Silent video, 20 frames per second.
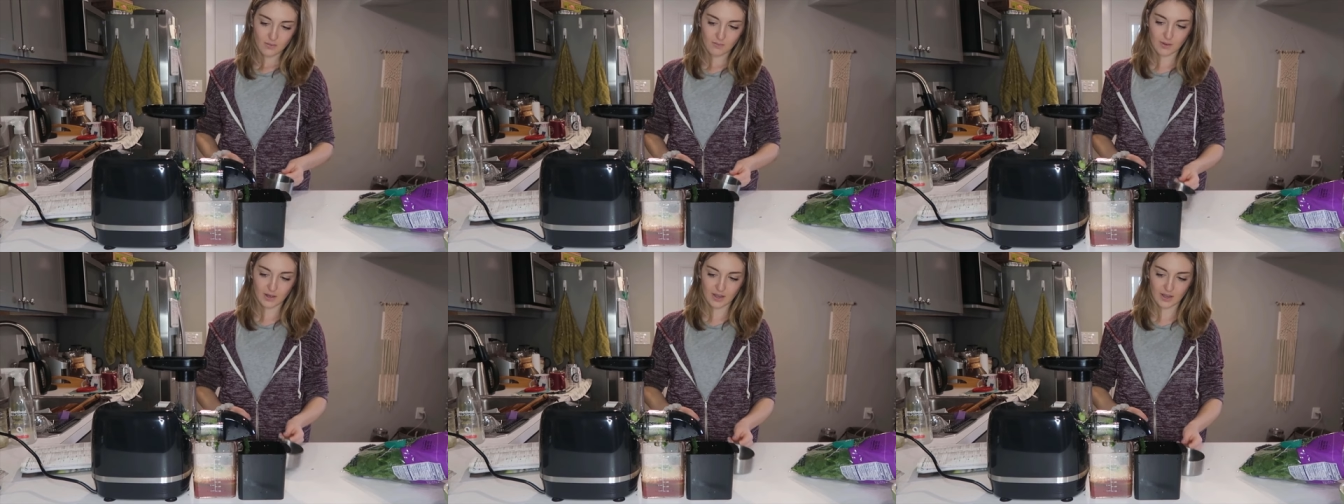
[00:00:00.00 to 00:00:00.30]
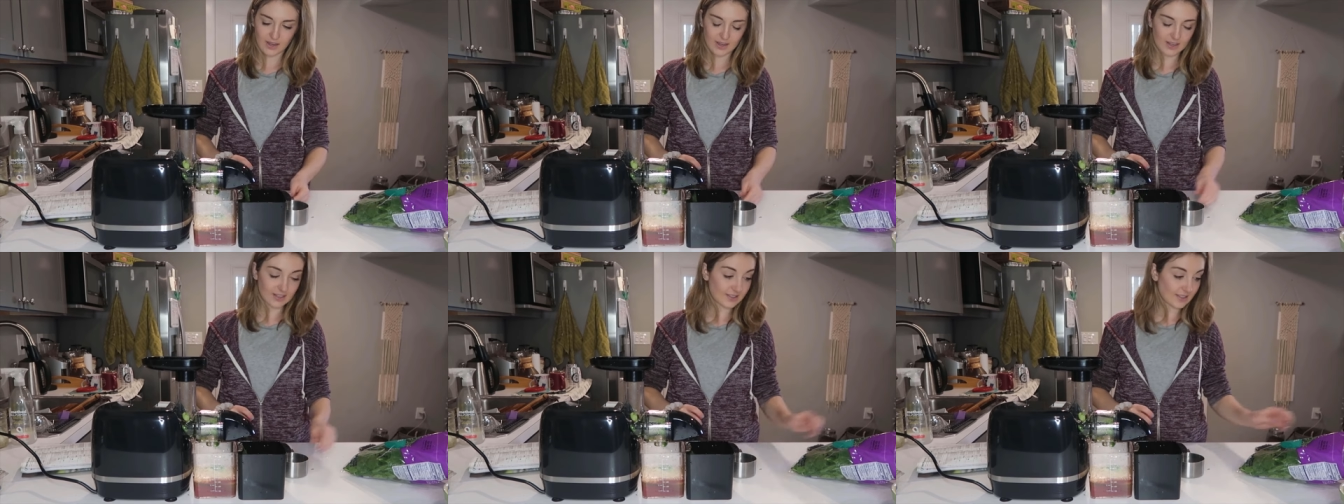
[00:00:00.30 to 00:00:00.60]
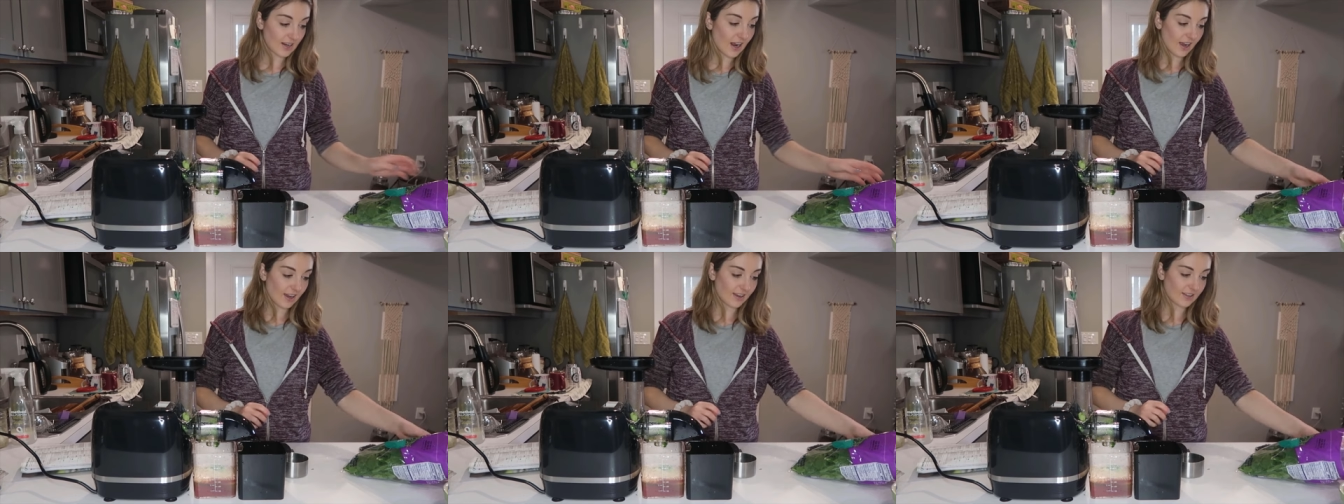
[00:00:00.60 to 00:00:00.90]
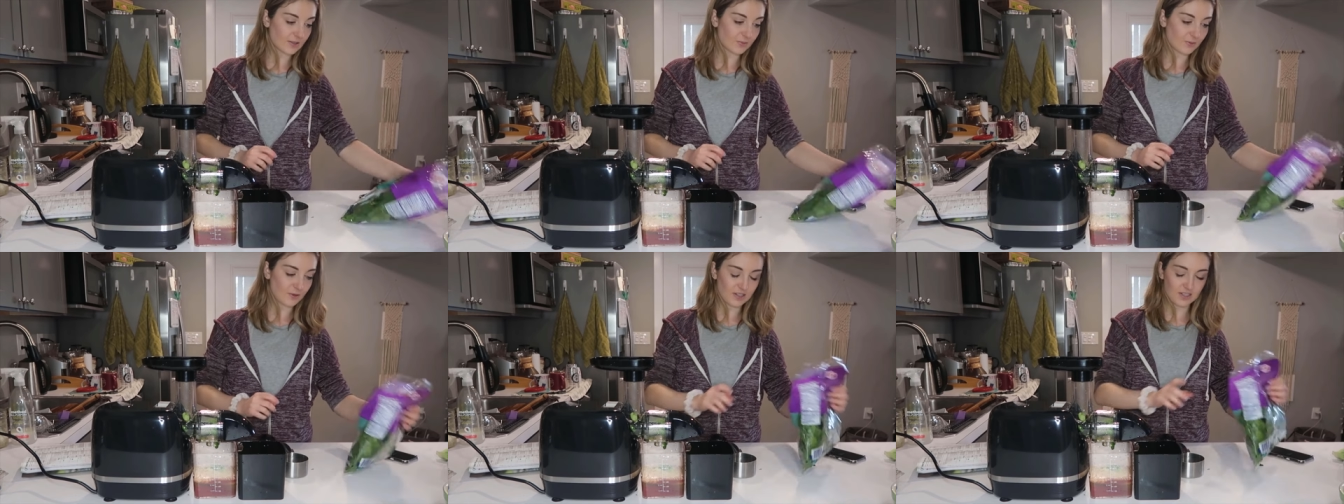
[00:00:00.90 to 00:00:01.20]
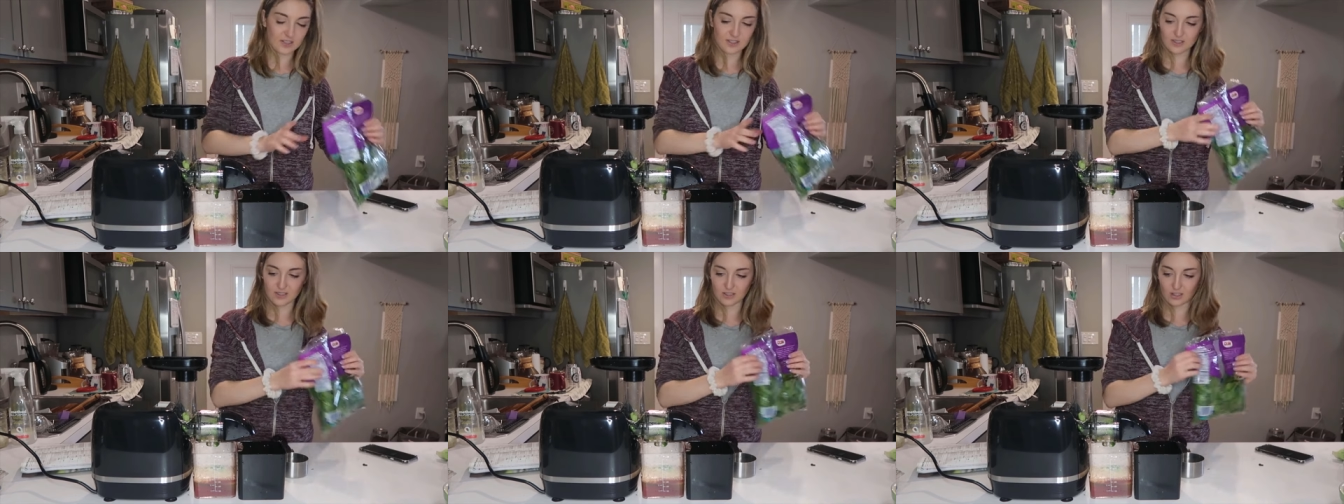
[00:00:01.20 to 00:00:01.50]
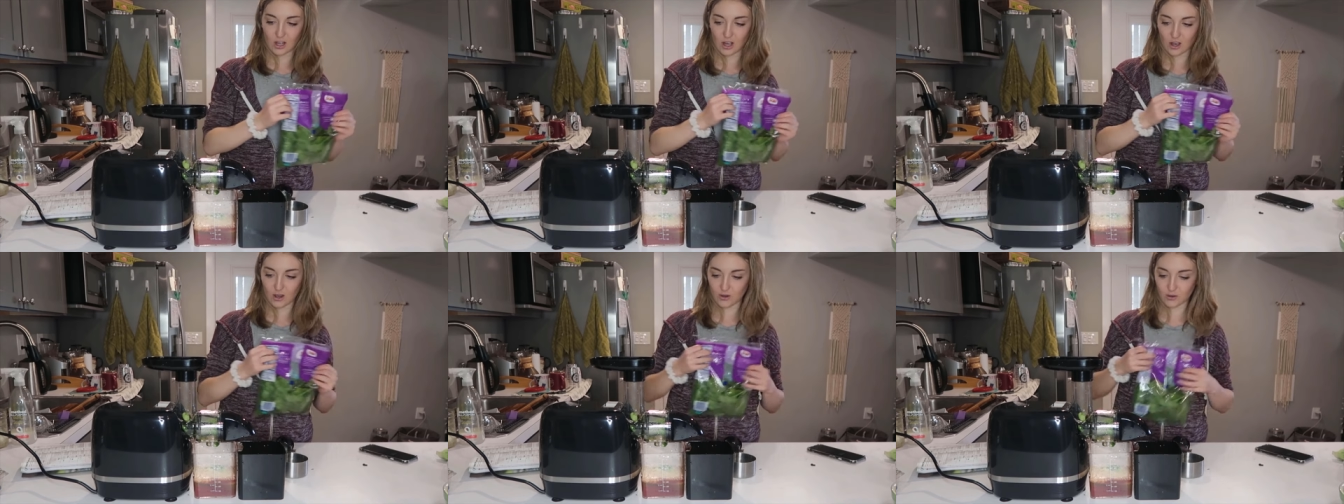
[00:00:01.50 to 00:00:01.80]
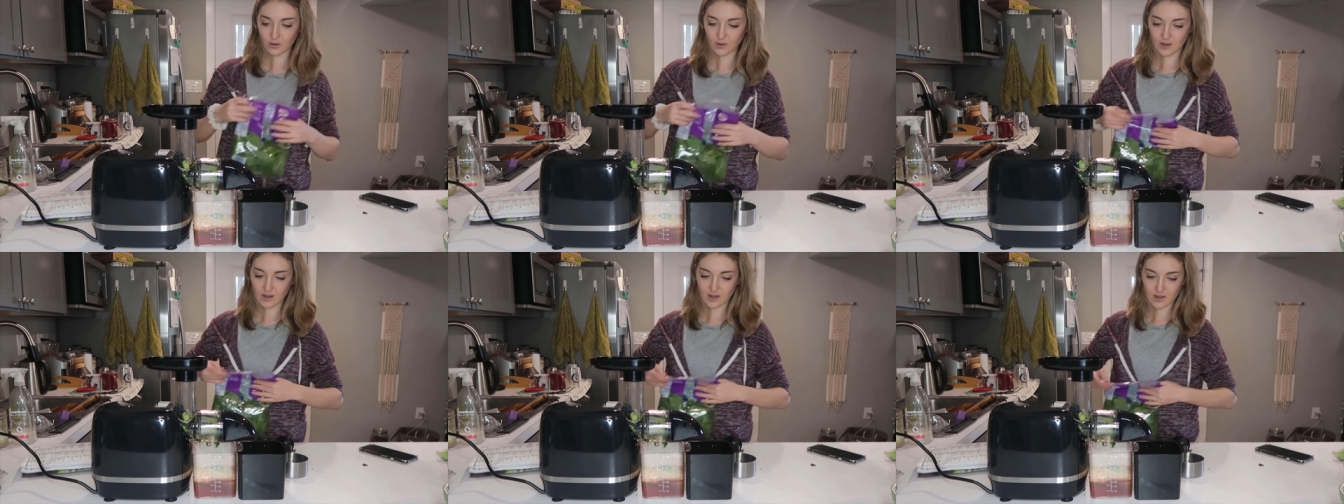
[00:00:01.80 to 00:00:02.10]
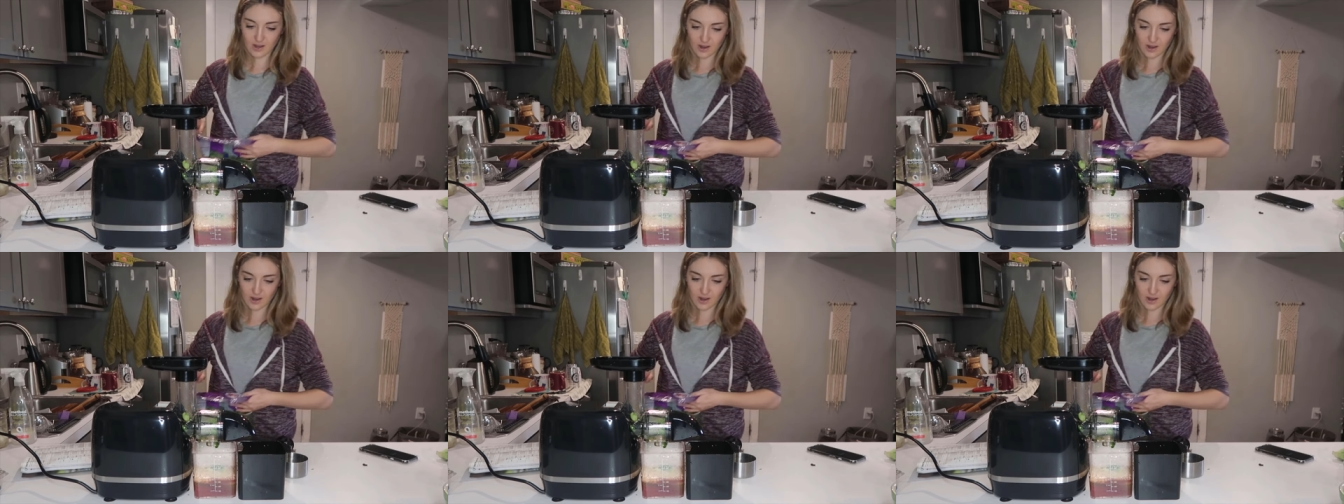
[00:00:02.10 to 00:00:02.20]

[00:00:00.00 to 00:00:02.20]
but it's not. It's pretty slow.